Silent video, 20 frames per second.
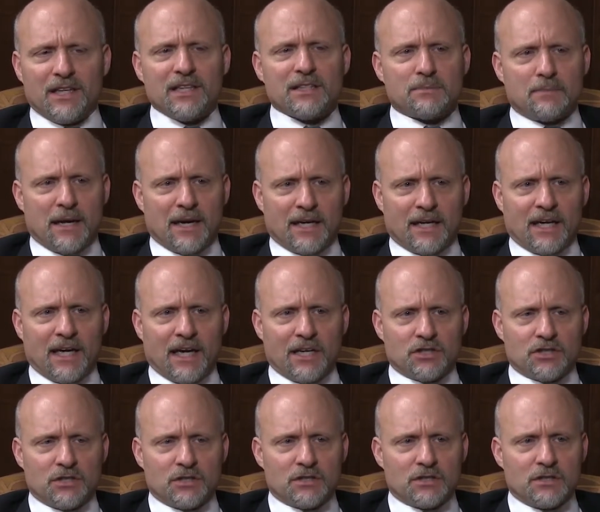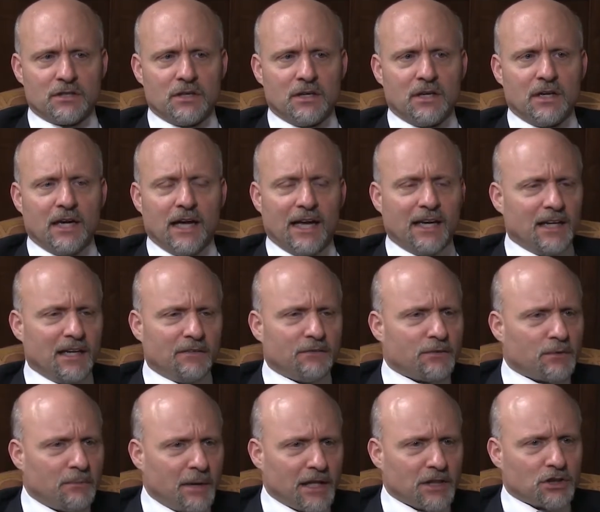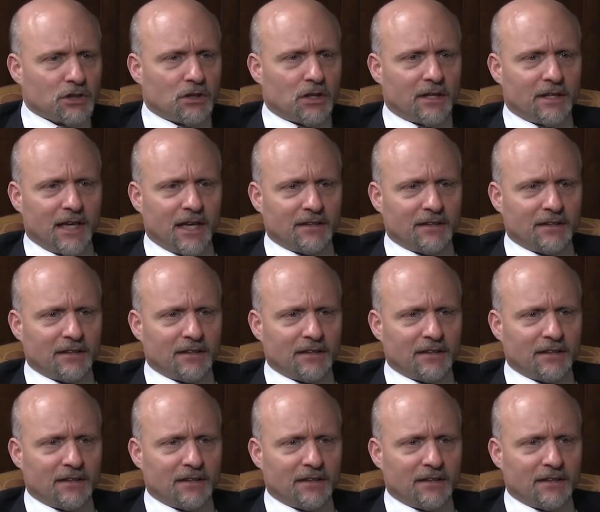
these medications? Any information on